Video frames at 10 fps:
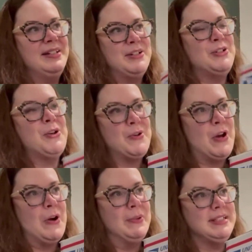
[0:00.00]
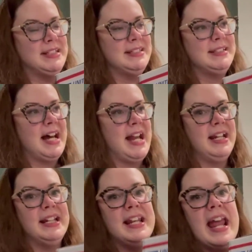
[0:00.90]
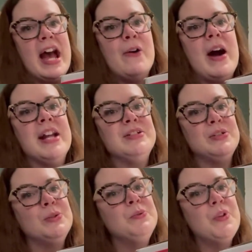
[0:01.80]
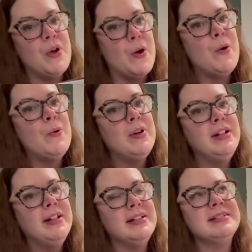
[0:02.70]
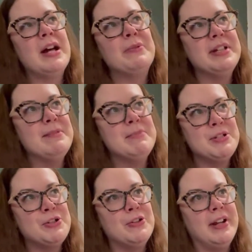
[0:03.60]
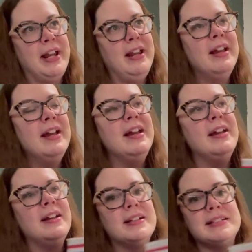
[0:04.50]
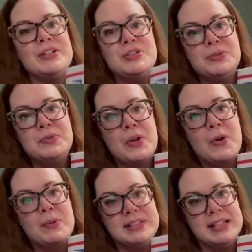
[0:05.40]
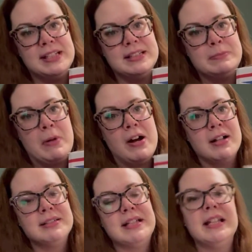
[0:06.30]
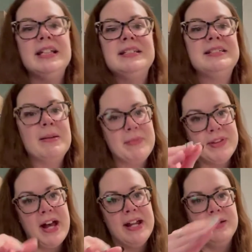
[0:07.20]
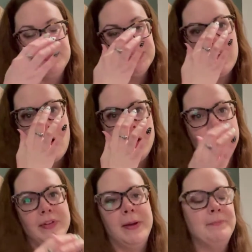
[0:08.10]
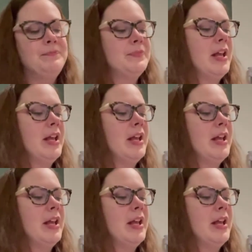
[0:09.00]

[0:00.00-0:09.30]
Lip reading: to show y'all what's inside. Now, I do know, it's not really a mystery, because I do know what's in this box, at least some of the items, not all of them.